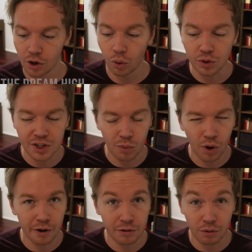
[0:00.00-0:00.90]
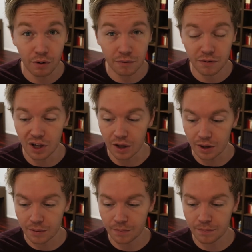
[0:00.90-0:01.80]
Or did it work through a
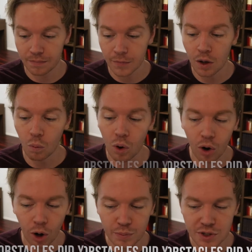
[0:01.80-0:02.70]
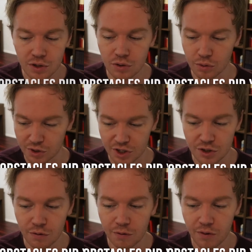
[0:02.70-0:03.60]
fear? What obstacles
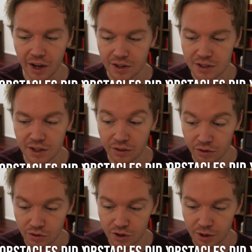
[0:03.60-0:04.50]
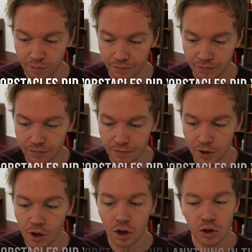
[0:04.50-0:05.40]
did you face in the dream?
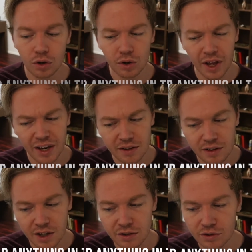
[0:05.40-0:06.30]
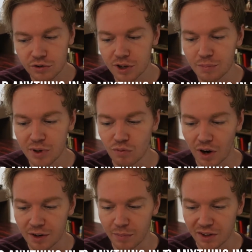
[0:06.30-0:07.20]
Could anything in the dream be
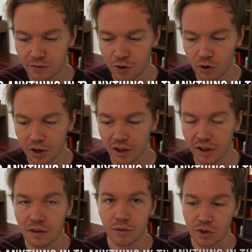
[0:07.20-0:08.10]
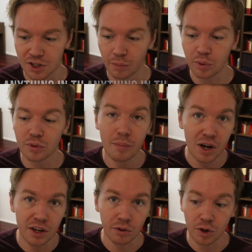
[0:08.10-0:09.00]
read metaphorically? For example, the
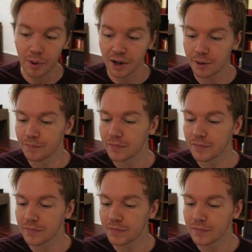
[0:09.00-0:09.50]
monkey on your back.